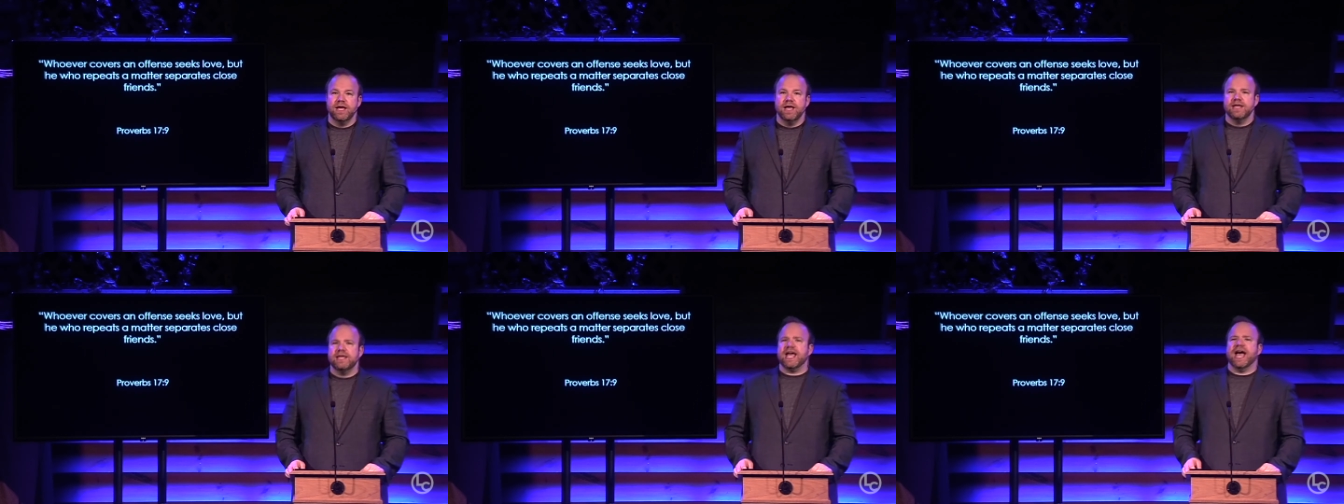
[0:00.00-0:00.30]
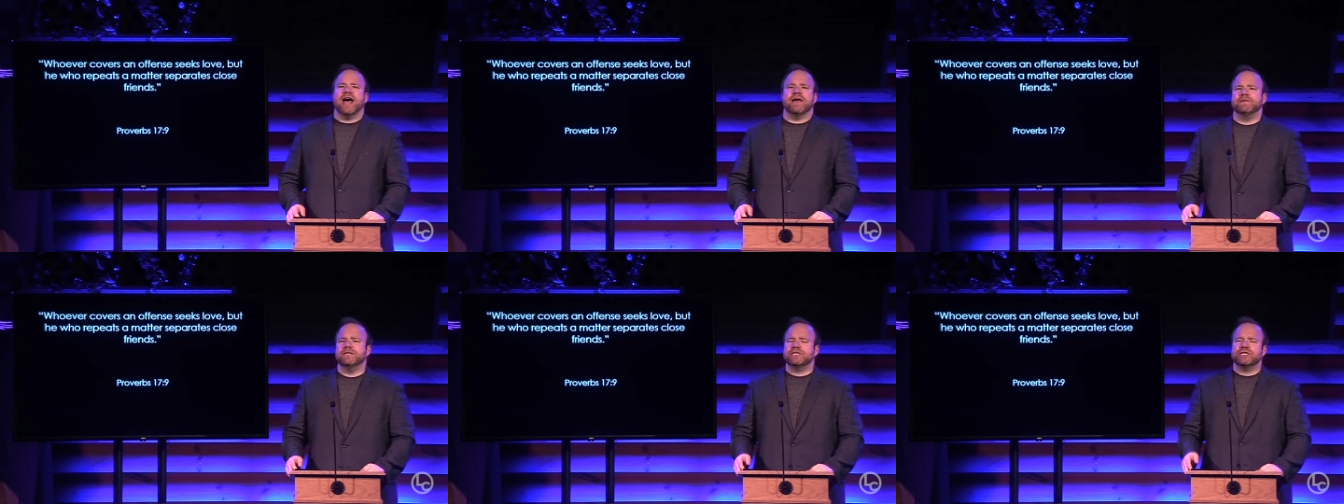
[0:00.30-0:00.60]

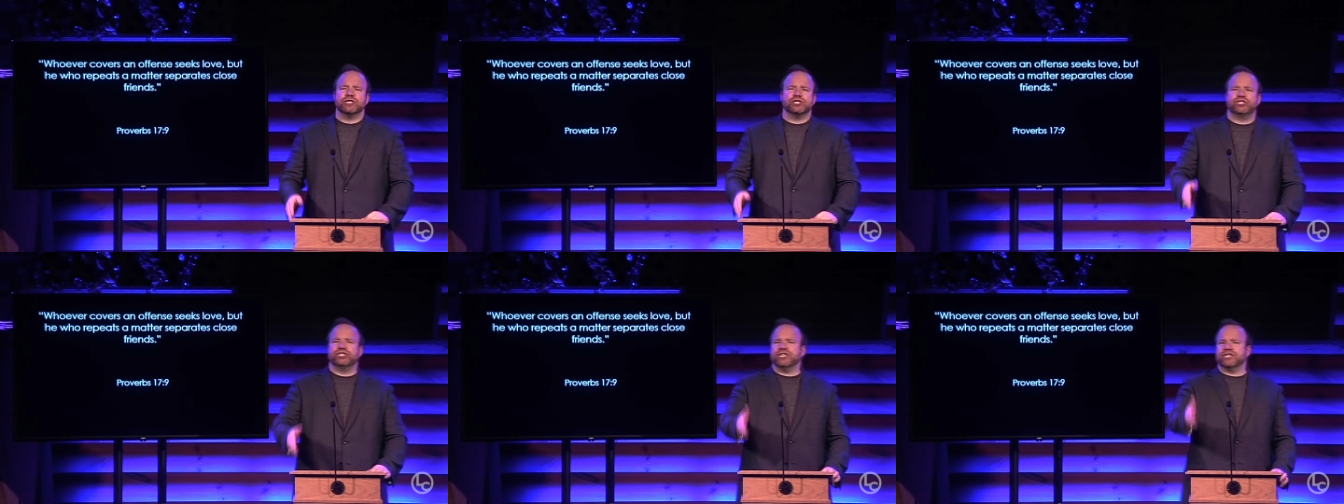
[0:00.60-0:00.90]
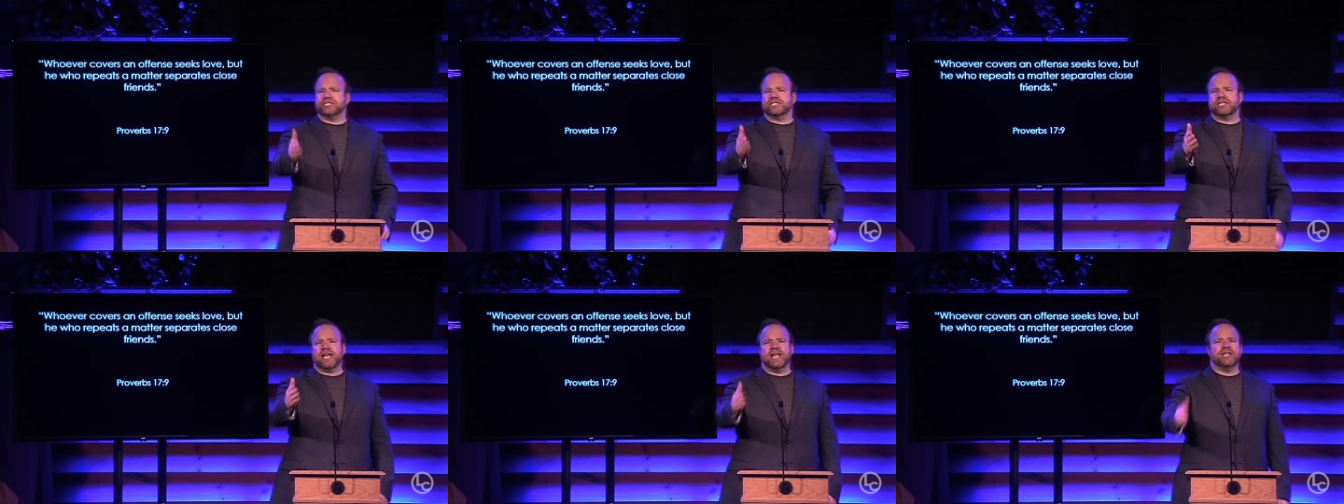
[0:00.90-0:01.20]
Yeah, this is
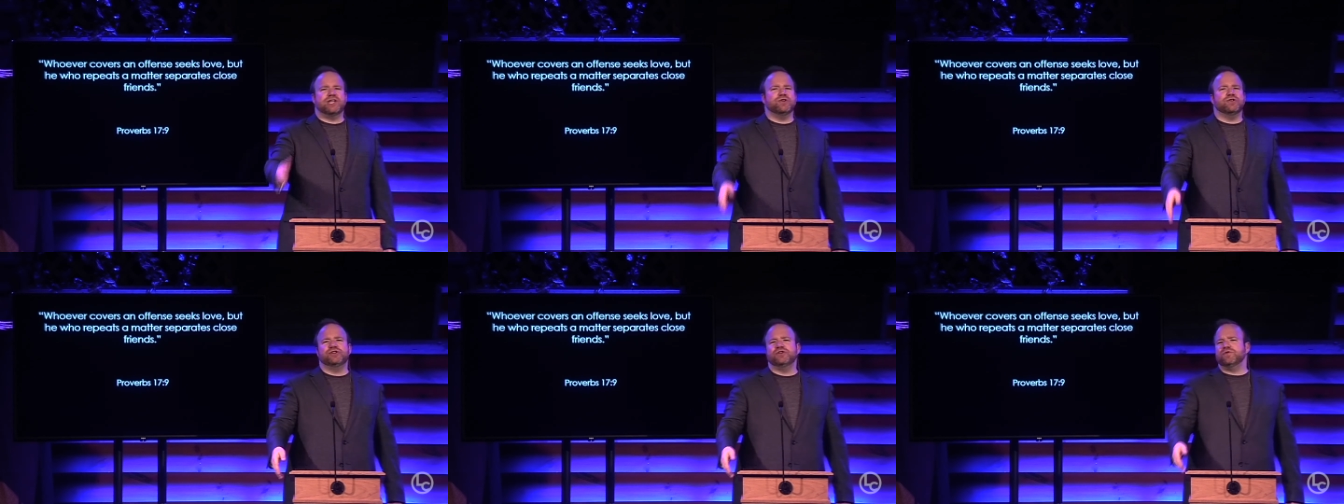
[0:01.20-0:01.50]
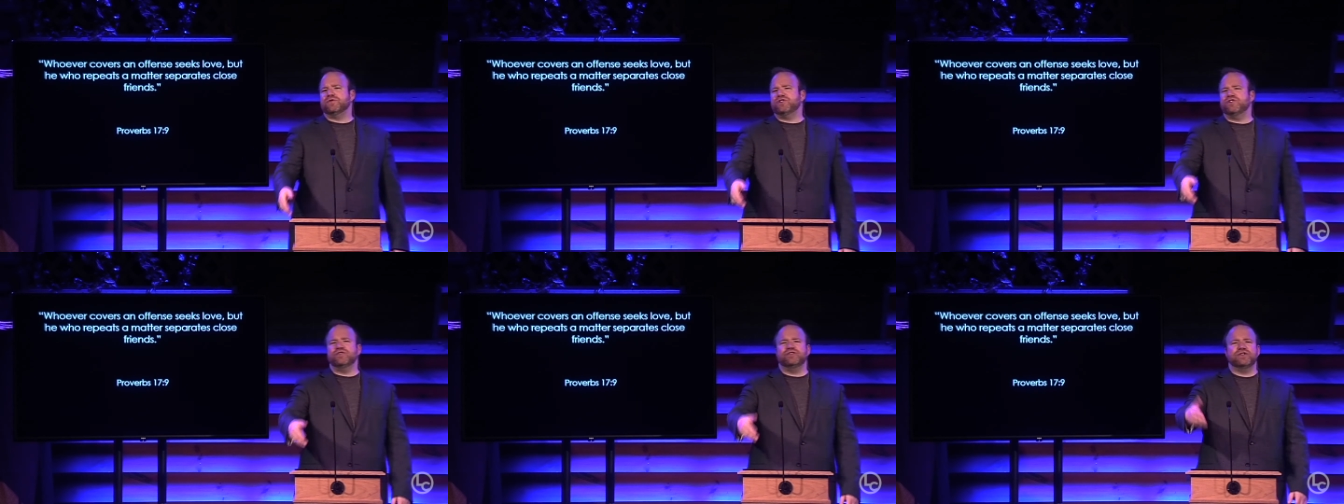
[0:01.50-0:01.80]
just like you do,
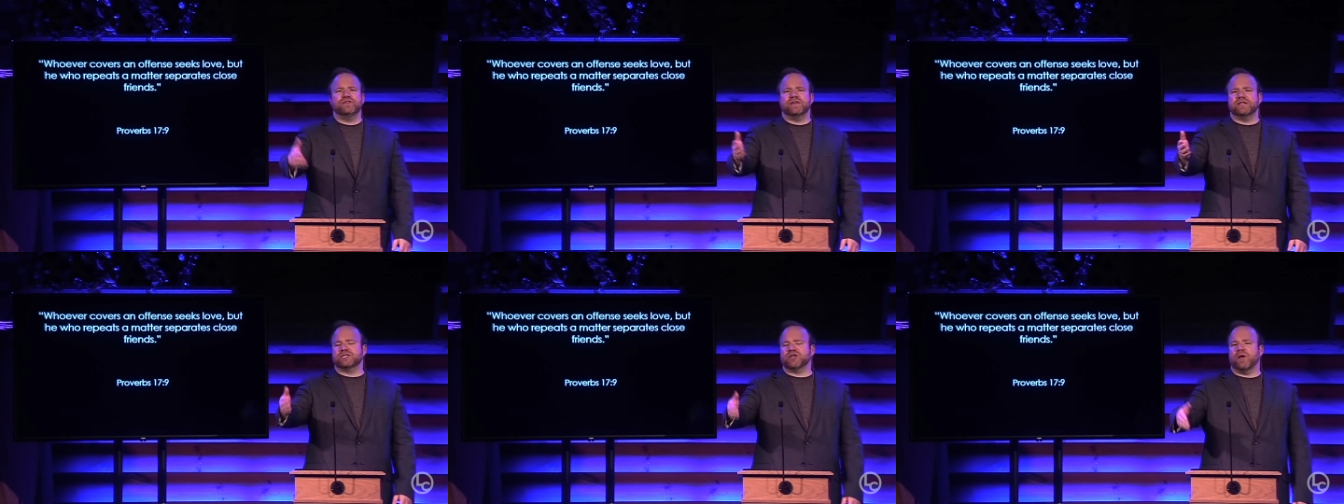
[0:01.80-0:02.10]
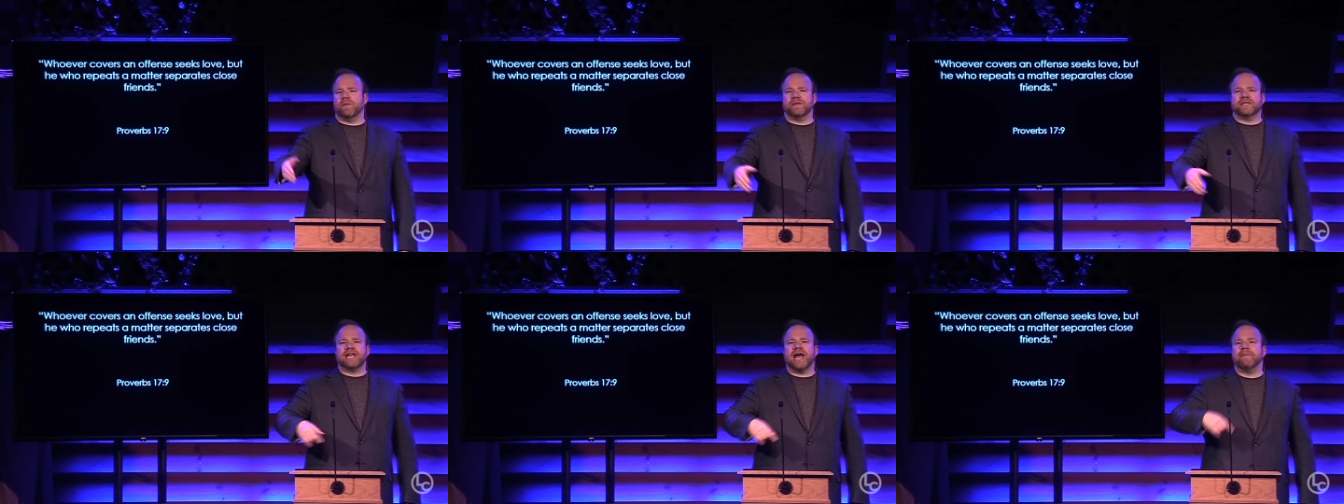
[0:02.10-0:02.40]
you do this all
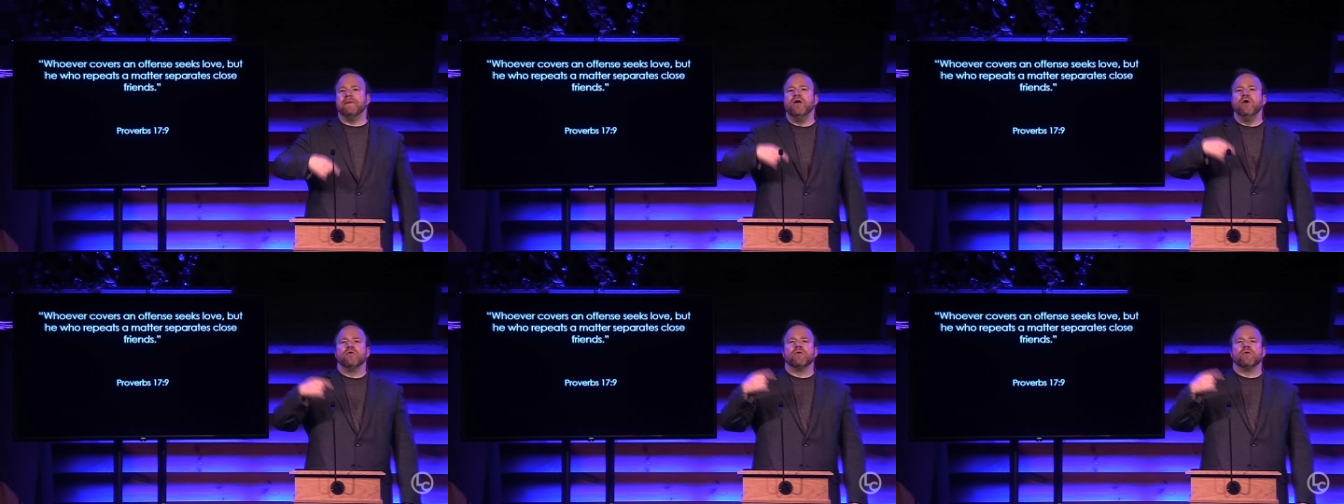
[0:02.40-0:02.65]
the time.